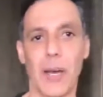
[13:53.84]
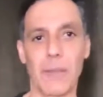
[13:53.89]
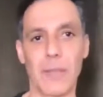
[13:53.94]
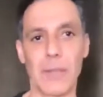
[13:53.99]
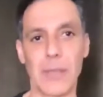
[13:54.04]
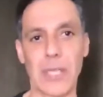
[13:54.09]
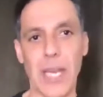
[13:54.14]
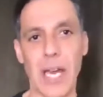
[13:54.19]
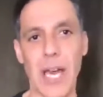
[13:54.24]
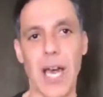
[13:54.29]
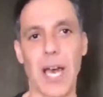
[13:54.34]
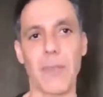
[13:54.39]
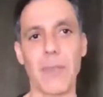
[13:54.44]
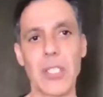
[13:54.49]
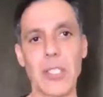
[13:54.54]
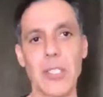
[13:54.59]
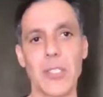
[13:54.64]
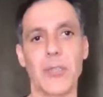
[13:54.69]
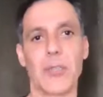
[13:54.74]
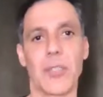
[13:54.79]

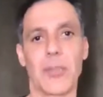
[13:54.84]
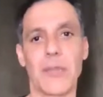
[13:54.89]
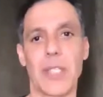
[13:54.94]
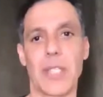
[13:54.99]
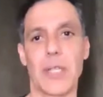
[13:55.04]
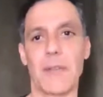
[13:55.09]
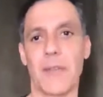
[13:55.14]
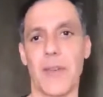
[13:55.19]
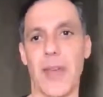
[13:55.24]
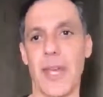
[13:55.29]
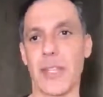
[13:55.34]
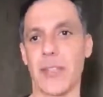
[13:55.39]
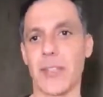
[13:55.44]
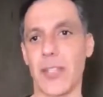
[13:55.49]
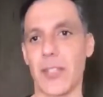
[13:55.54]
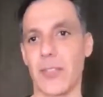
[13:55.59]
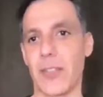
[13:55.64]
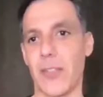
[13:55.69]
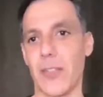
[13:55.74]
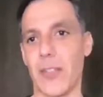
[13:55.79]
common use of deepfakes
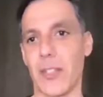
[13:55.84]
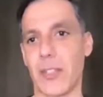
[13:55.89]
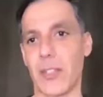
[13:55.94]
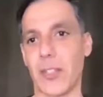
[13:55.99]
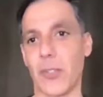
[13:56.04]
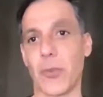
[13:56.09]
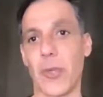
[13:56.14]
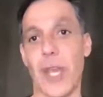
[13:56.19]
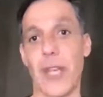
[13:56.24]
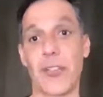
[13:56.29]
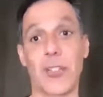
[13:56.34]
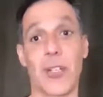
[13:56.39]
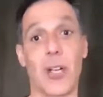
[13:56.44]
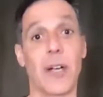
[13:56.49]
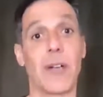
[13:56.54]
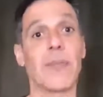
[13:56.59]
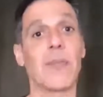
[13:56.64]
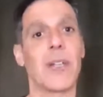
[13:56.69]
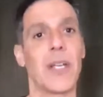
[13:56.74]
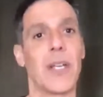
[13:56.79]
is in the creation
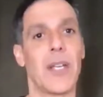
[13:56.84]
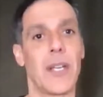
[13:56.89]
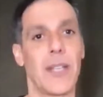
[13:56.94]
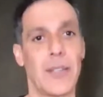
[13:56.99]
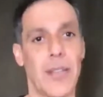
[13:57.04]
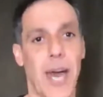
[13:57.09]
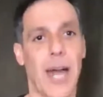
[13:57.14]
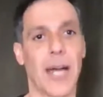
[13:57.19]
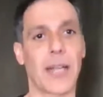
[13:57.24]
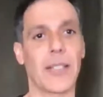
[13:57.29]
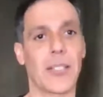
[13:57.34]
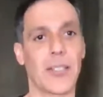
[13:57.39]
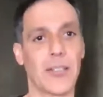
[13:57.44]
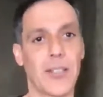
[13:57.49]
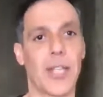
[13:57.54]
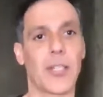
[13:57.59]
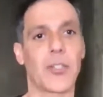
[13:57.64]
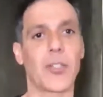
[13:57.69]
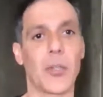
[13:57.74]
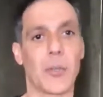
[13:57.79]
of
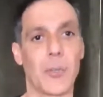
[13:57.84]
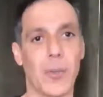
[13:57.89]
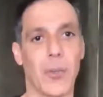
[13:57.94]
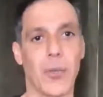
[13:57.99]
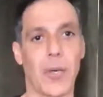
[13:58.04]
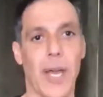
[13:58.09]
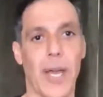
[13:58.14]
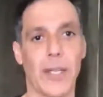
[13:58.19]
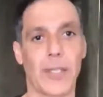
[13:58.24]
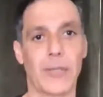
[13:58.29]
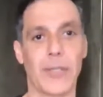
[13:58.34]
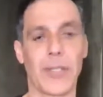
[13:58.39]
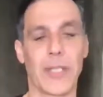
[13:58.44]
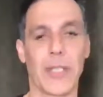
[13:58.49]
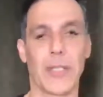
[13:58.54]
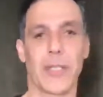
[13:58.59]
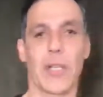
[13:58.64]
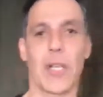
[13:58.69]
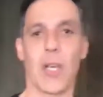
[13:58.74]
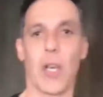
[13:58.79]
non-consensual
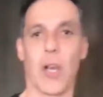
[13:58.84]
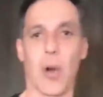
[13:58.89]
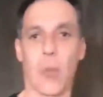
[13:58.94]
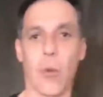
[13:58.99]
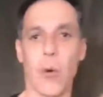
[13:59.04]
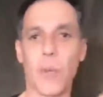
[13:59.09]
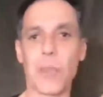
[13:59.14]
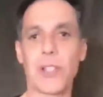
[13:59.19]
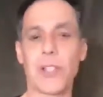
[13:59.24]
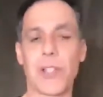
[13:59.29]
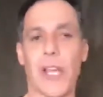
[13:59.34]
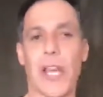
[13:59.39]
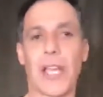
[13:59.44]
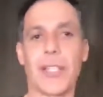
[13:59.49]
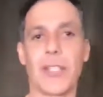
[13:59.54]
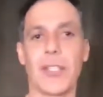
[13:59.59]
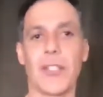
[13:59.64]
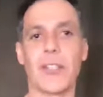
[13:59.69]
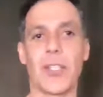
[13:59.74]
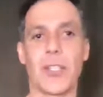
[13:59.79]
pornography. A woman's
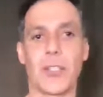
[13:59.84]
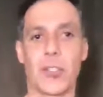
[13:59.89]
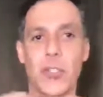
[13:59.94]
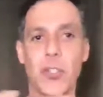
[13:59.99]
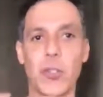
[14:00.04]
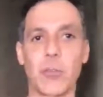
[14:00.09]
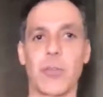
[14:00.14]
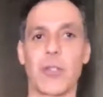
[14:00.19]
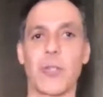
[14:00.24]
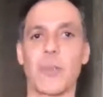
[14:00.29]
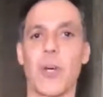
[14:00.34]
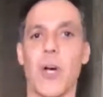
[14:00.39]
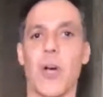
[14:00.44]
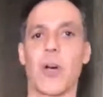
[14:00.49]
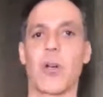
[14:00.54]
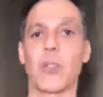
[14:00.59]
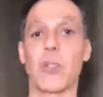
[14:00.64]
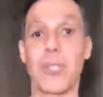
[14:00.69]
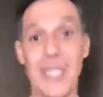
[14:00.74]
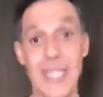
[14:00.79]
likeness is
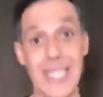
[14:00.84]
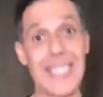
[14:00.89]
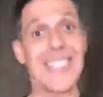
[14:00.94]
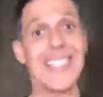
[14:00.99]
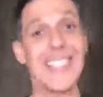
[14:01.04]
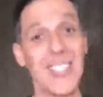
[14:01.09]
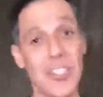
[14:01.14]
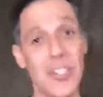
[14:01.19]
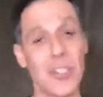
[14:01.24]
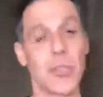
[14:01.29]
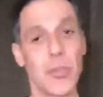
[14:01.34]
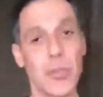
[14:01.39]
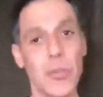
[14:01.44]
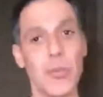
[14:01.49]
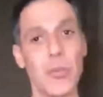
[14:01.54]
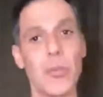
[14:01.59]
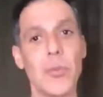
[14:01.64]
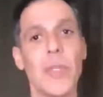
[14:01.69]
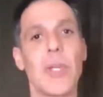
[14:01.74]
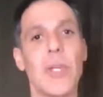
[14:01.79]
superimposed
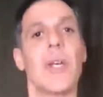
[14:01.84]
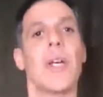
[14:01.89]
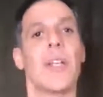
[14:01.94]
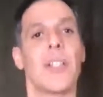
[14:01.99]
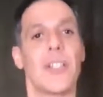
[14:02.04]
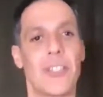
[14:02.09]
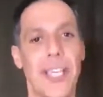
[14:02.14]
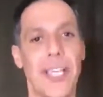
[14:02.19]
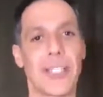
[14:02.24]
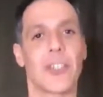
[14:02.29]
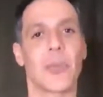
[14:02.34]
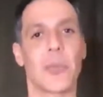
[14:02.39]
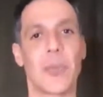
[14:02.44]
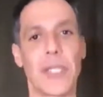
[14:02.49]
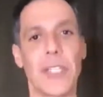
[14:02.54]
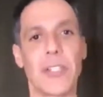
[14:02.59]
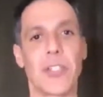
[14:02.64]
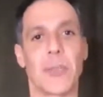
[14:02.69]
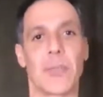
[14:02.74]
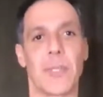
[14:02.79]
into
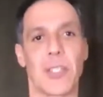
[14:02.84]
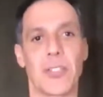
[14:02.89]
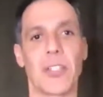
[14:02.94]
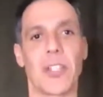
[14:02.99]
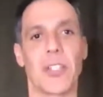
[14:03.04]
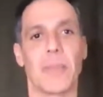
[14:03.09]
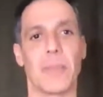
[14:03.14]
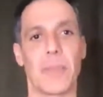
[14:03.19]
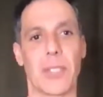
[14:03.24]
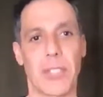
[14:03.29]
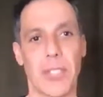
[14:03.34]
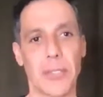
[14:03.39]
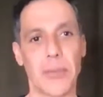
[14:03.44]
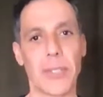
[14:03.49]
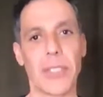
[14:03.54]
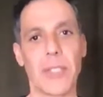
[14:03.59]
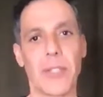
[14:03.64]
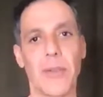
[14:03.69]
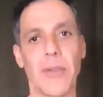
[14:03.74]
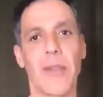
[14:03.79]
sexually explicit
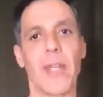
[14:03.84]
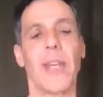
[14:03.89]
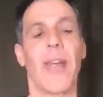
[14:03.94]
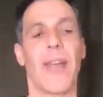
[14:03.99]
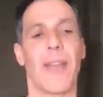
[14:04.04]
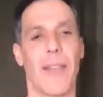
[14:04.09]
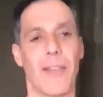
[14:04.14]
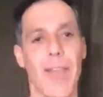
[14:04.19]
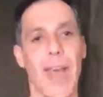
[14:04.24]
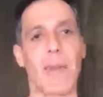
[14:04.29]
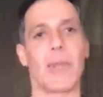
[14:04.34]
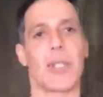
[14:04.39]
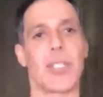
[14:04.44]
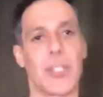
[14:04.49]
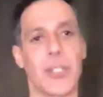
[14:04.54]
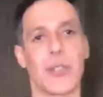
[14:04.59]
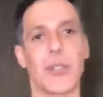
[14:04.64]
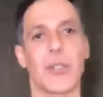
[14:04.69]
material, and then that material